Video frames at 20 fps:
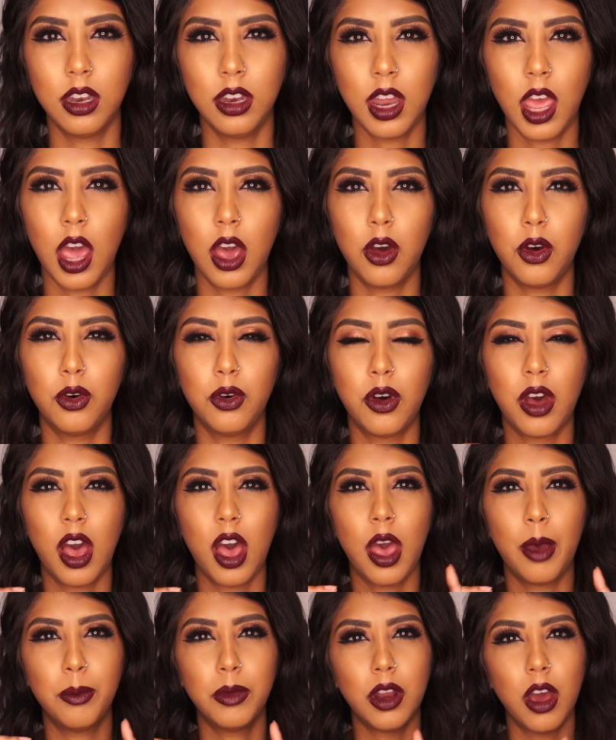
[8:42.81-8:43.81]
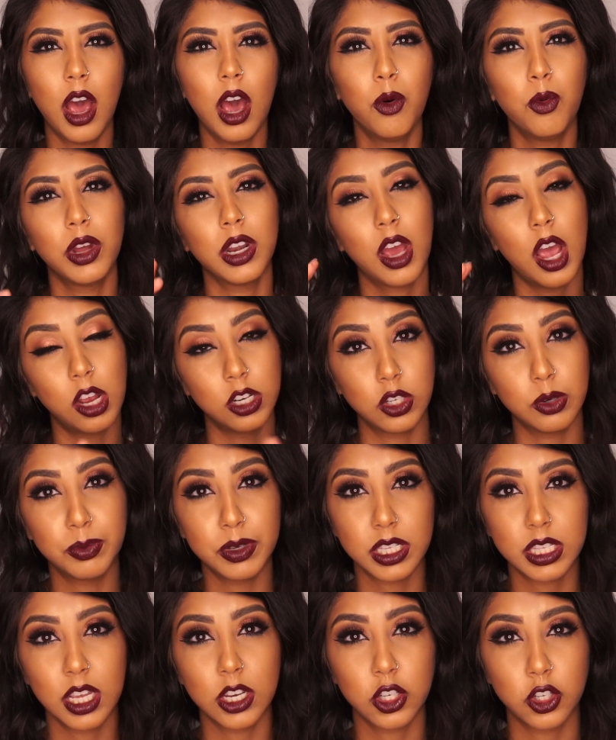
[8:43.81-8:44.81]
Now, I'm not
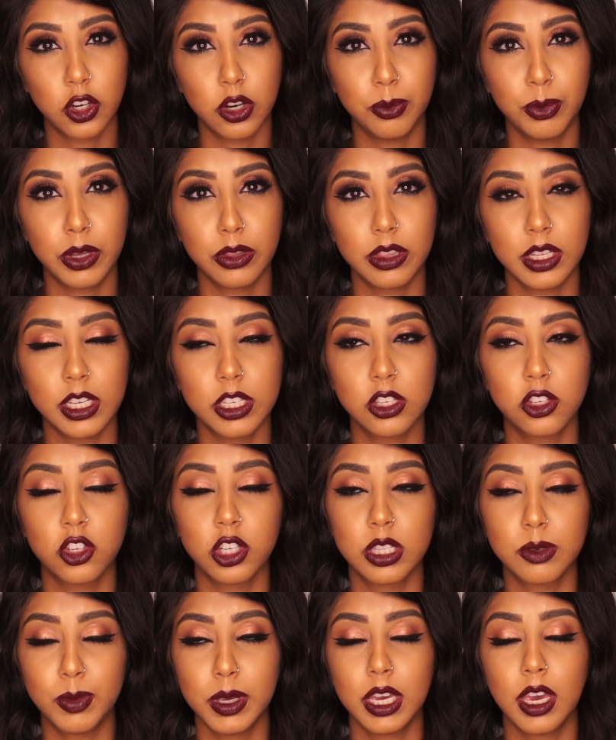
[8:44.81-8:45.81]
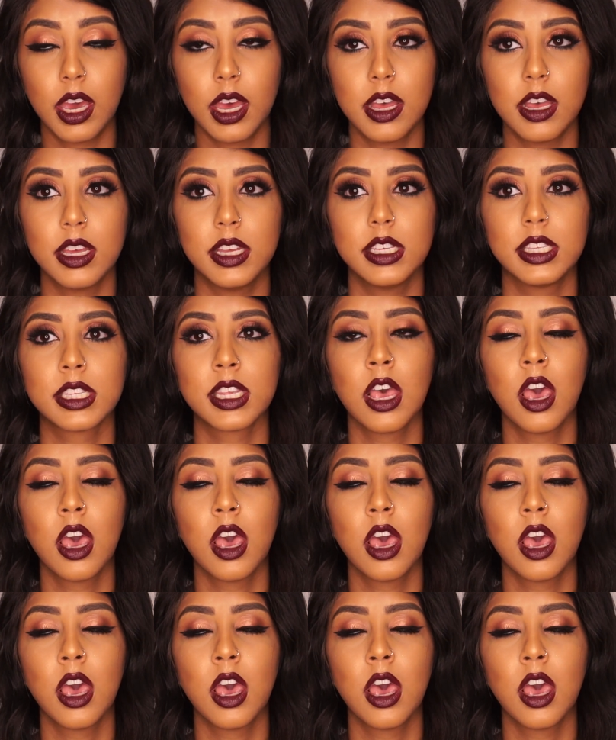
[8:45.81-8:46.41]
100% sure about this just because